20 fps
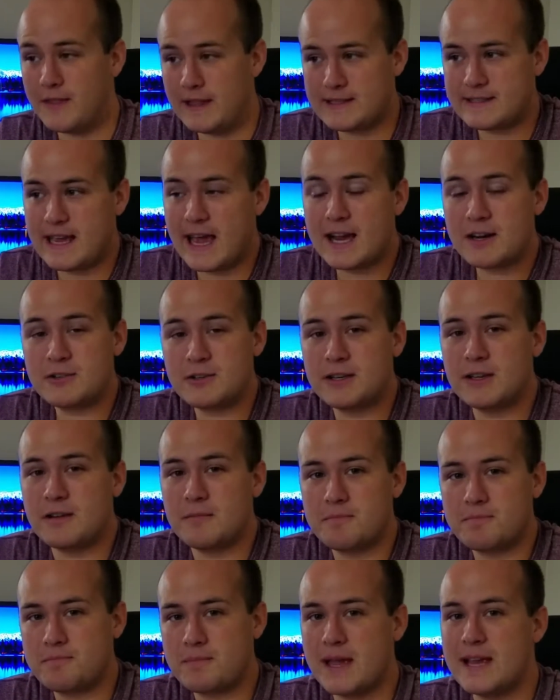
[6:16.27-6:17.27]
That's actually
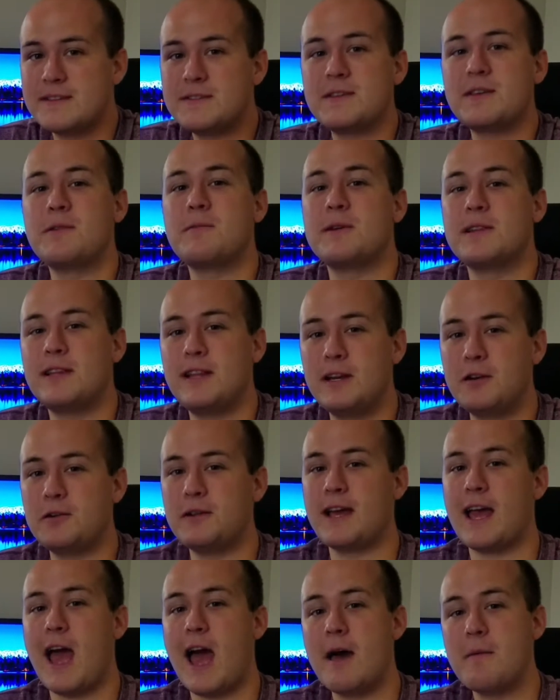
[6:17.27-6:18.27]
basically what
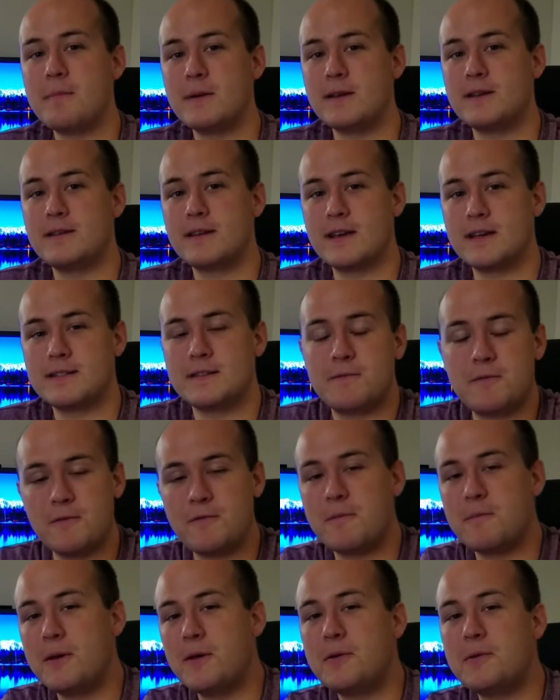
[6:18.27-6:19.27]
literally happened, because if you're
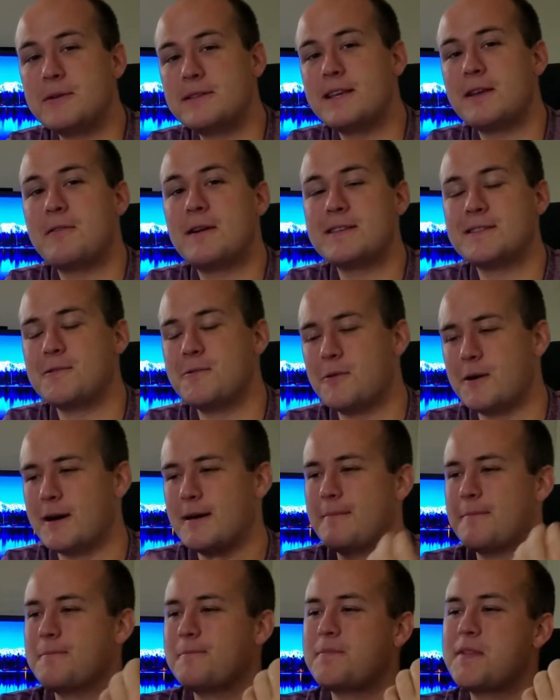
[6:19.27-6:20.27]
familiar with Dead Rising
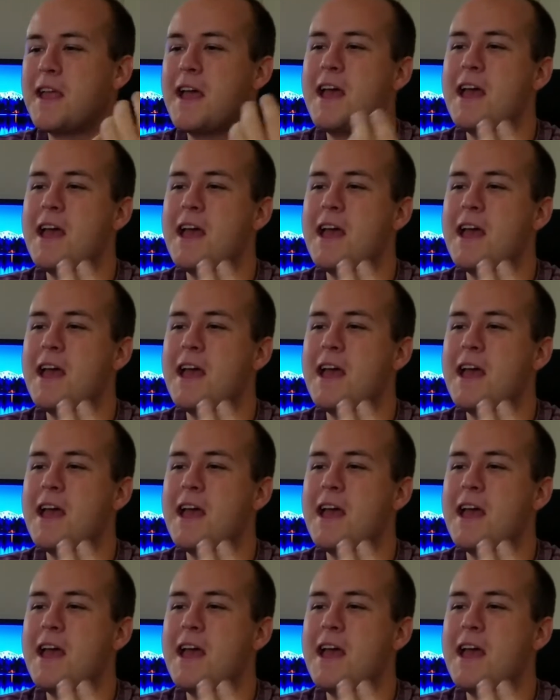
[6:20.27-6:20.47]
1,